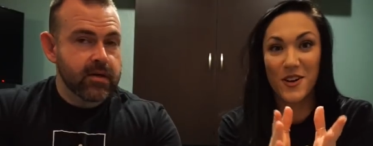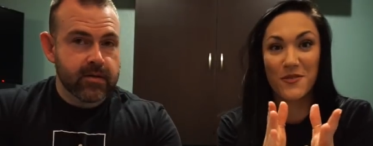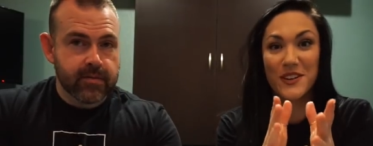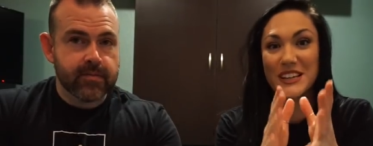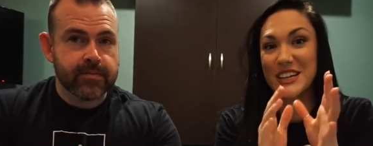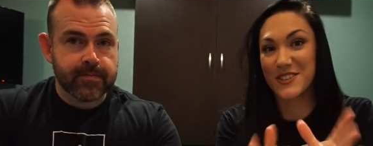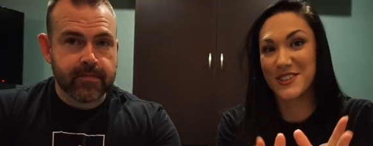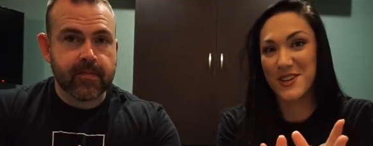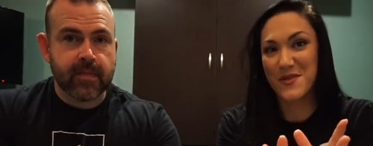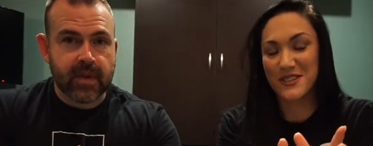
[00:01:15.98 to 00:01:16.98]
Speaker 1: don't feel like
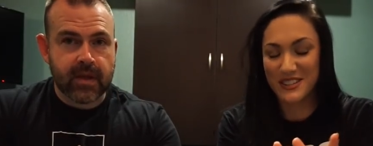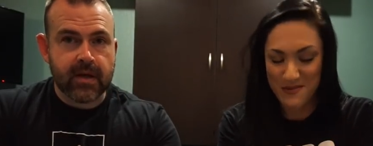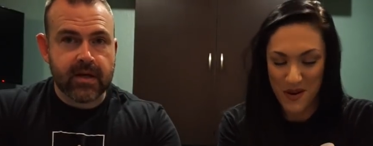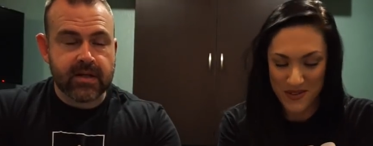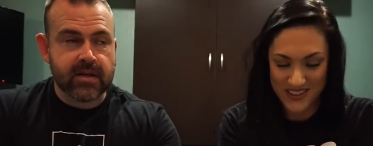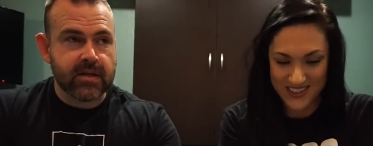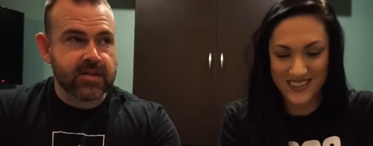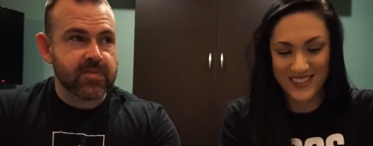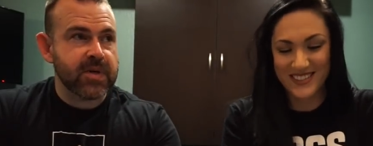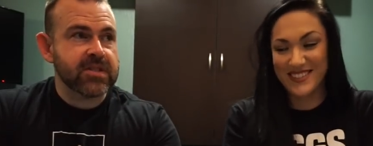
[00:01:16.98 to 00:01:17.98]
you're the only person, I promise.
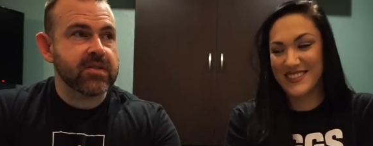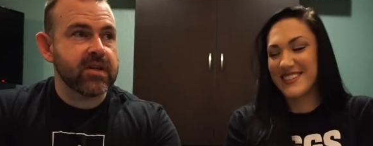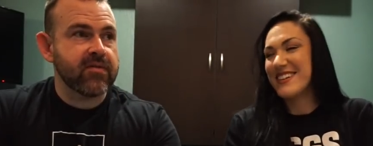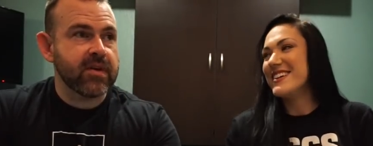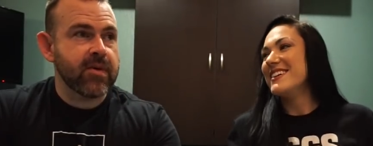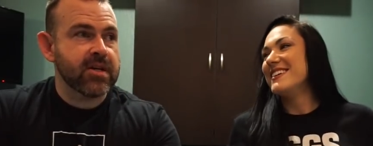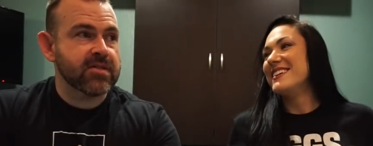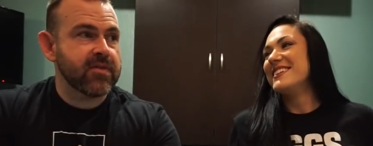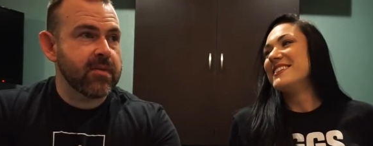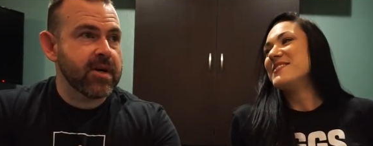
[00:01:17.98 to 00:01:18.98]
Especially in
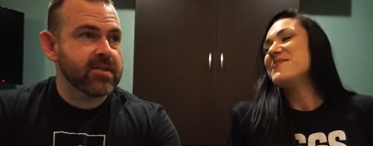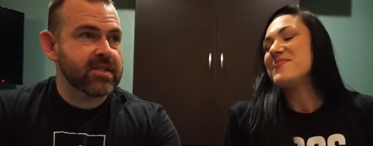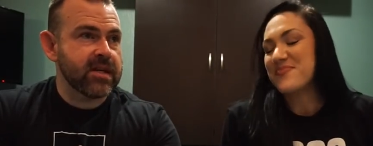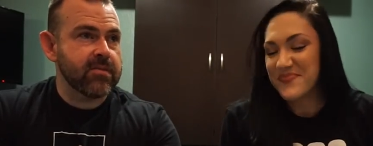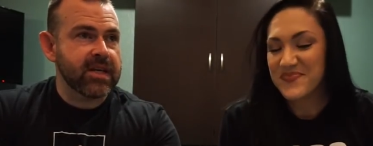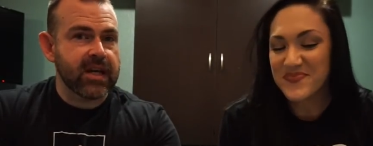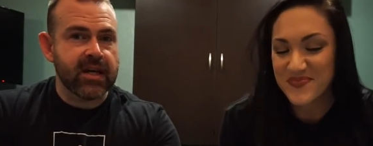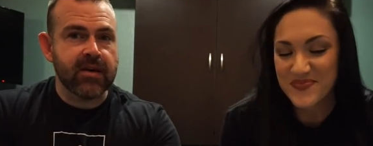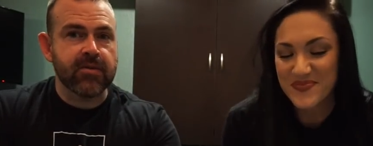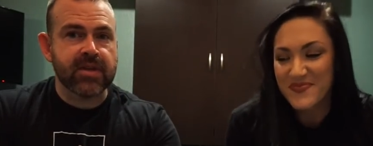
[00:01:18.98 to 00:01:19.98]
females. Females seem to
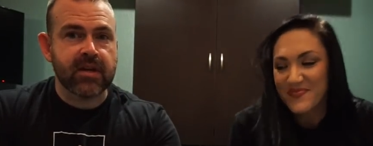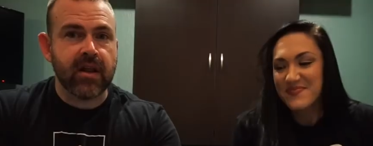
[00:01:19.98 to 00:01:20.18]
get hit with it a